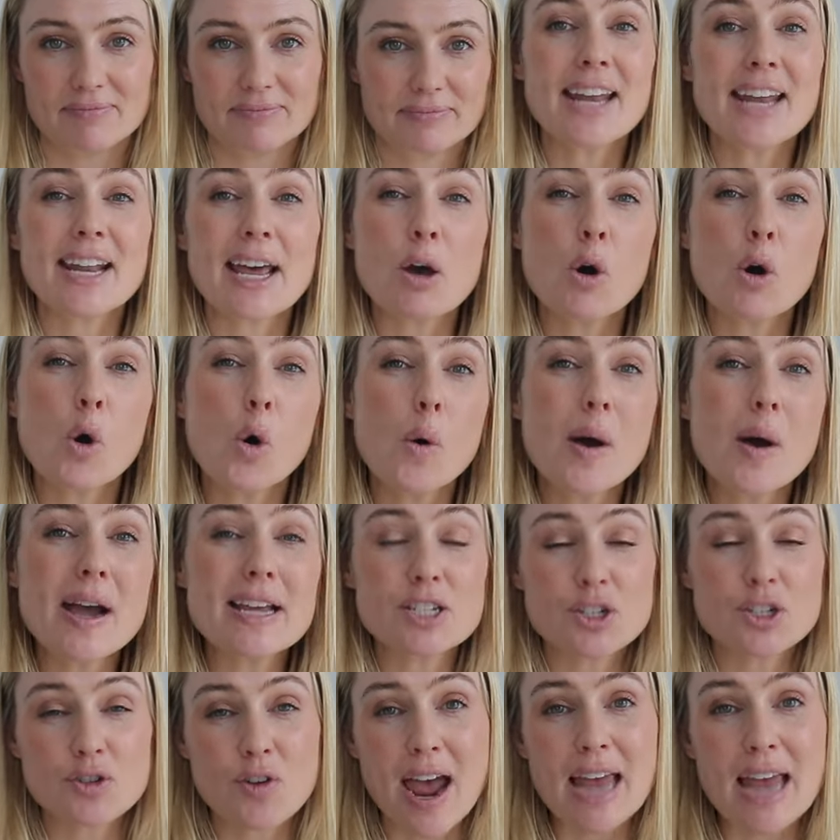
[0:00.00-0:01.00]
And I
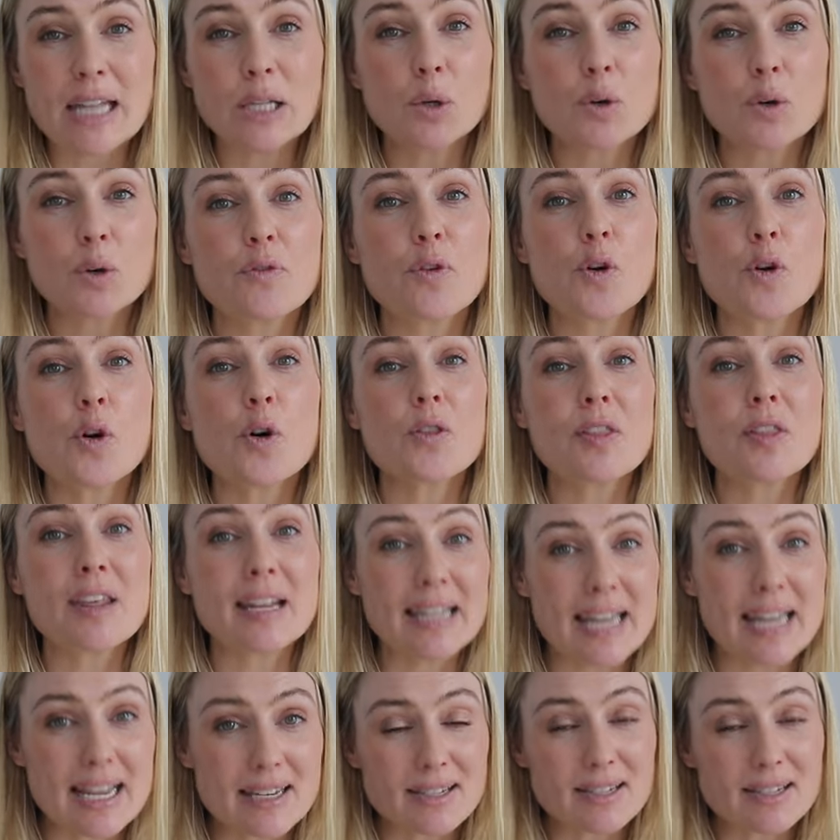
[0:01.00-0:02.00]
always try and for the
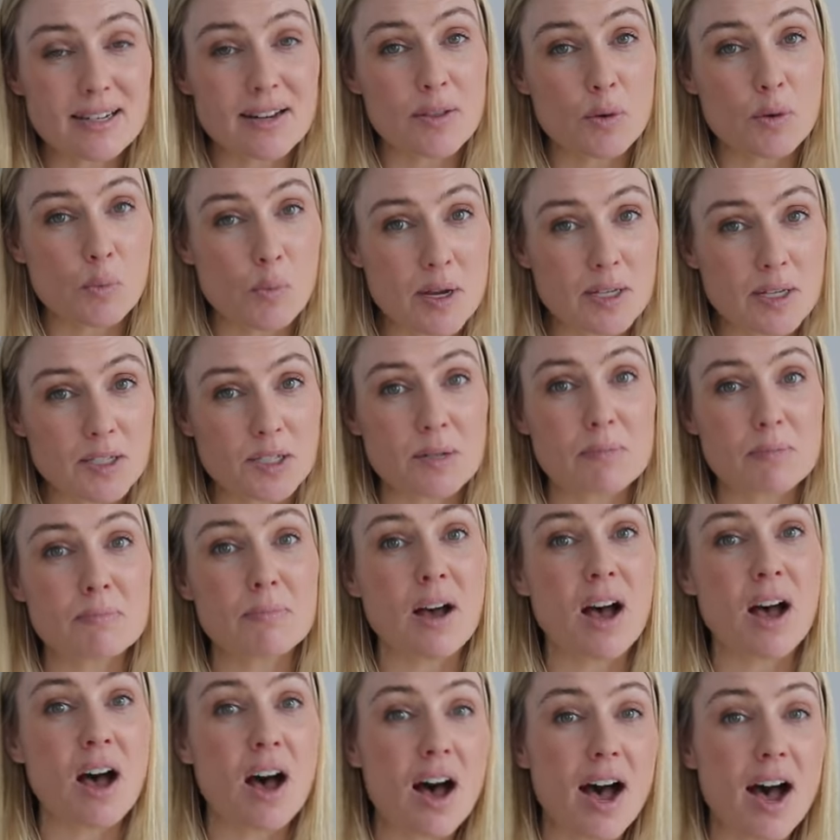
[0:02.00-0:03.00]
lesson and the wisdom
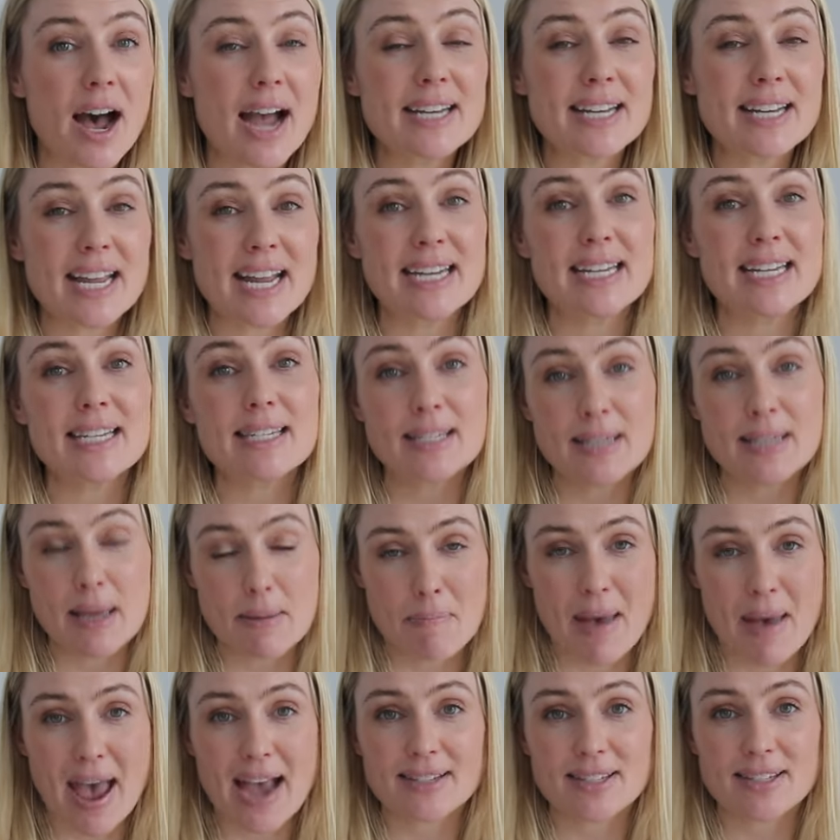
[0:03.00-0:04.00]
behind any
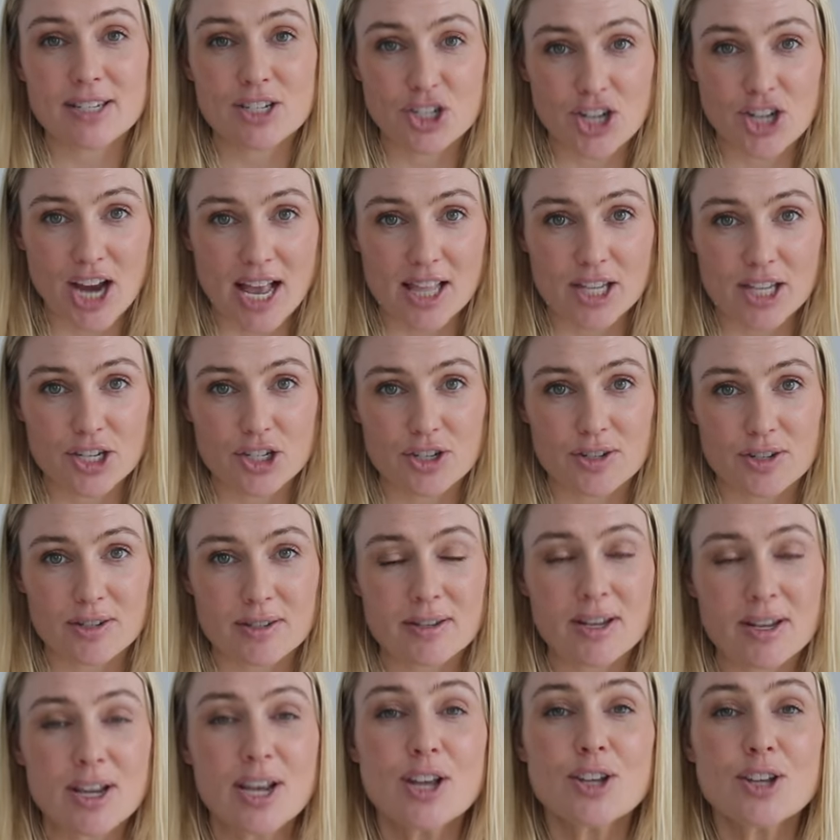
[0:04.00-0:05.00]
setbacks and
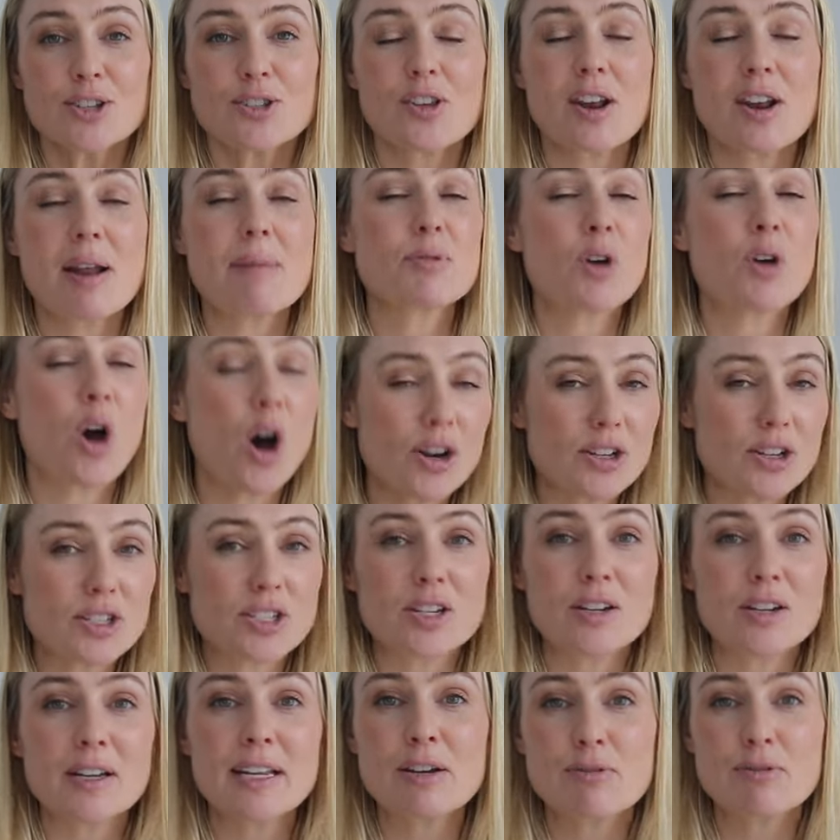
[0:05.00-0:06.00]
challenges so that I'm
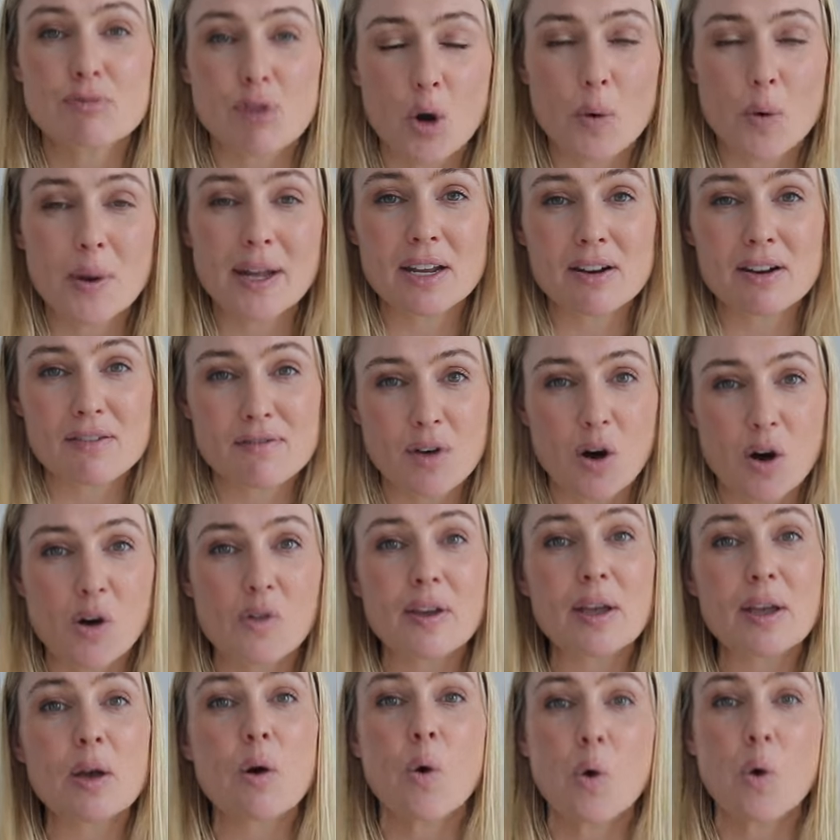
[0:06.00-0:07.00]
constantly growing and
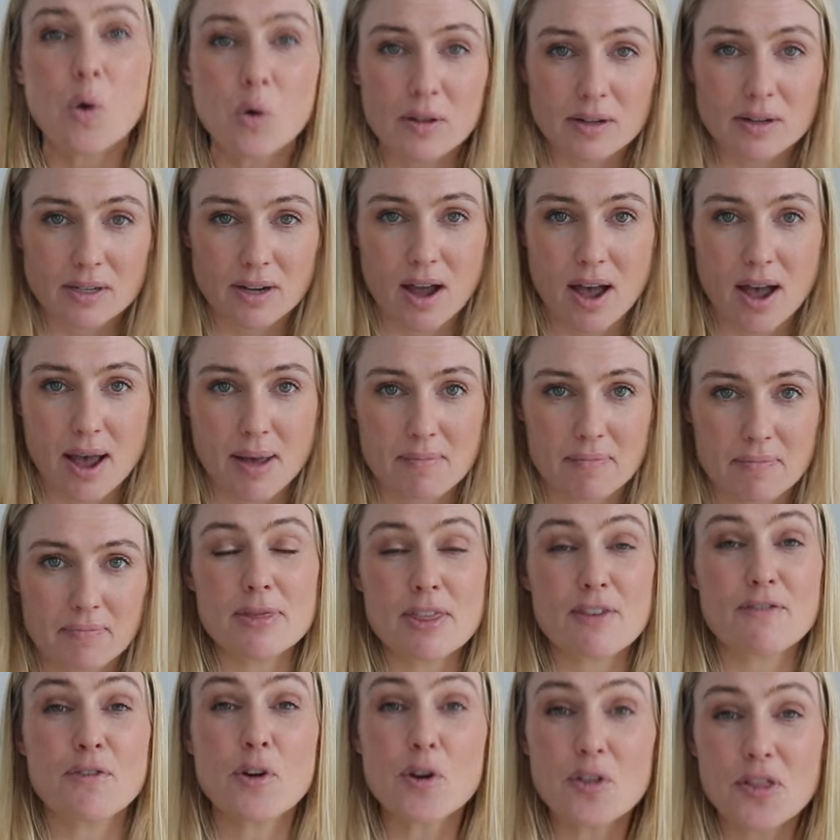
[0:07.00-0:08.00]
evolving all the time.
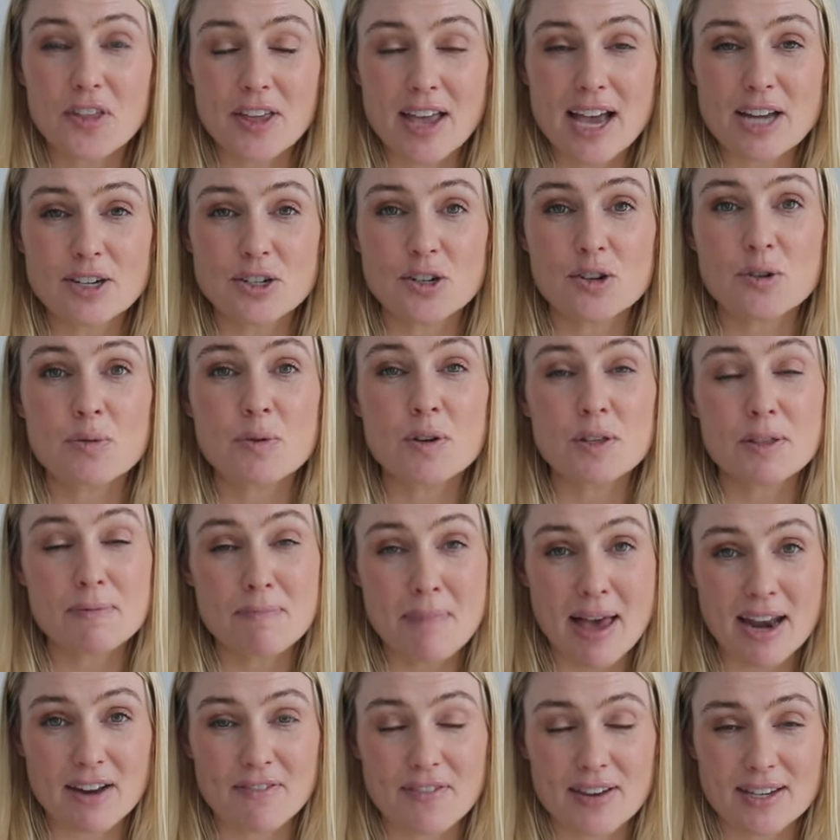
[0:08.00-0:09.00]
The fourth thing I do with
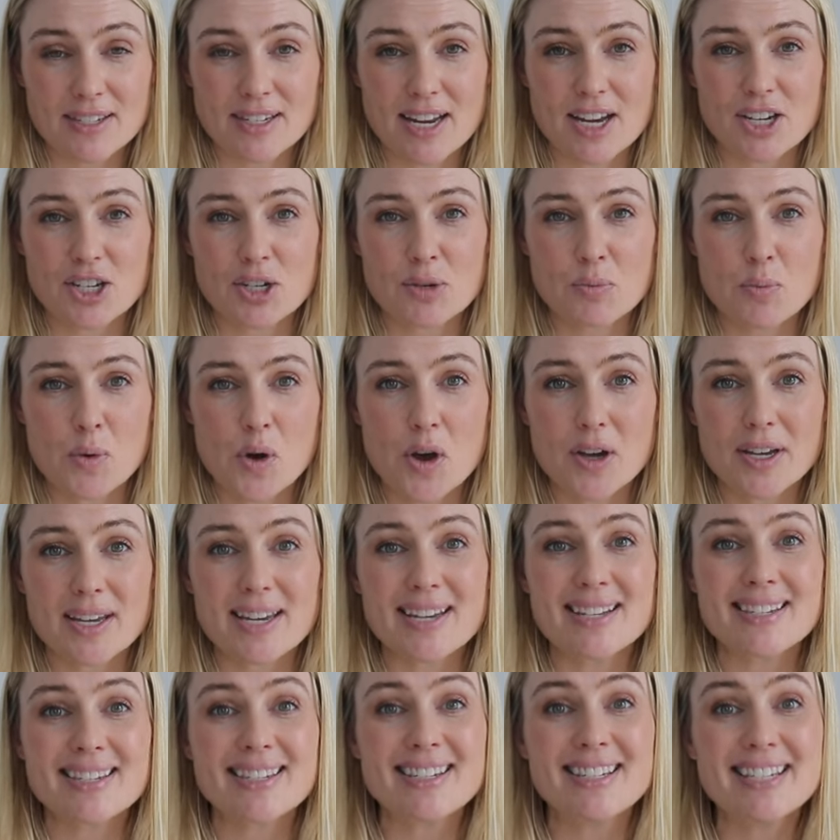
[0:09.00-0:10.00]
manifestation work
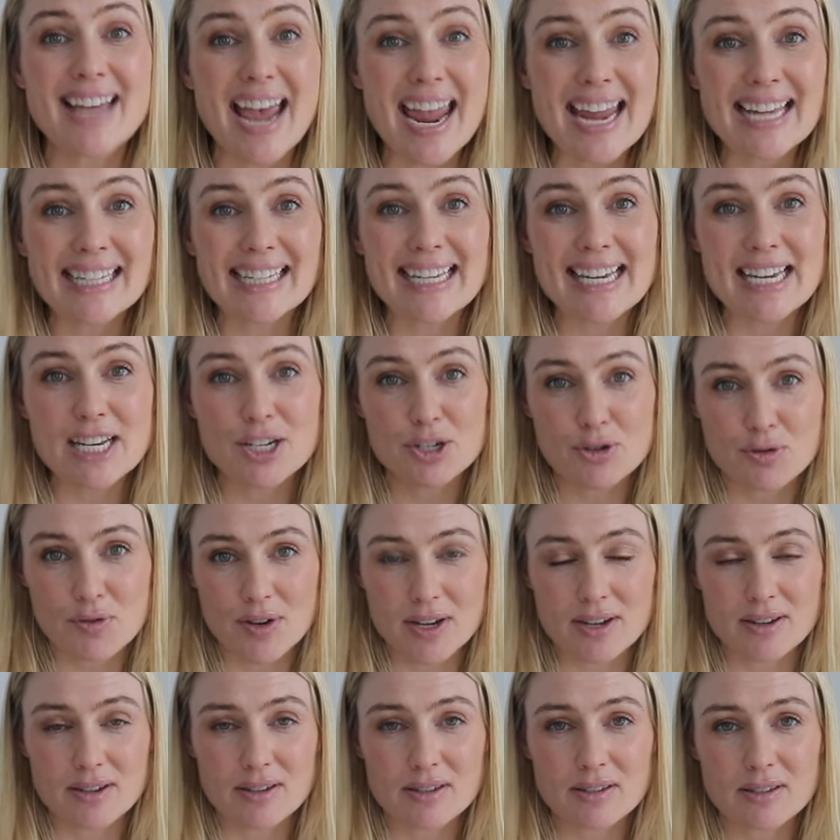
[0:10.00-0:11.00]
is daily
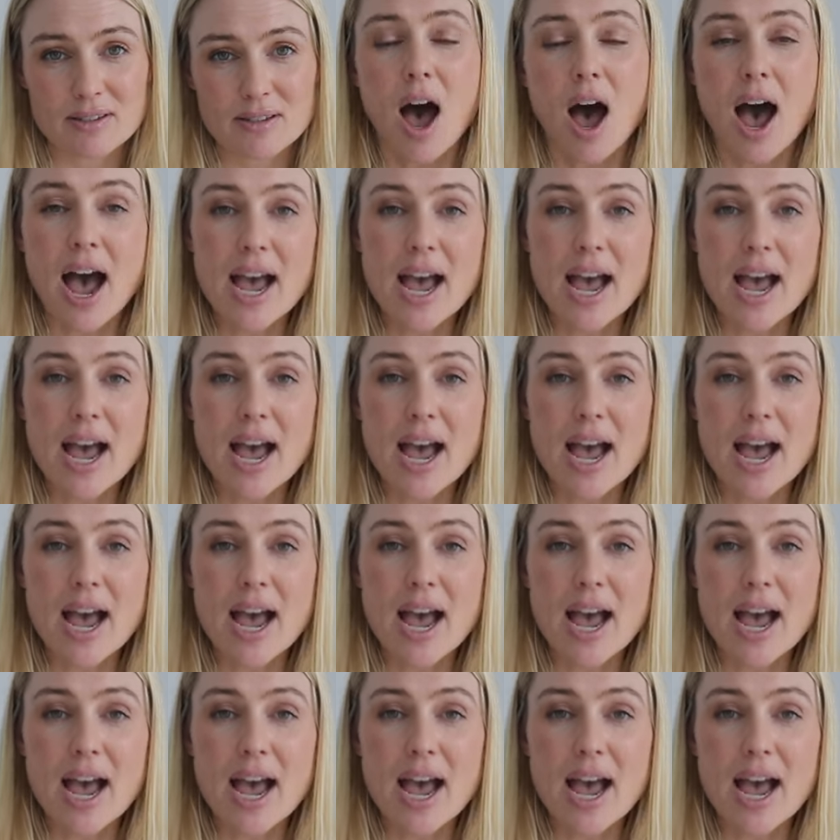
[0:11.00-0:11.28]
triggers.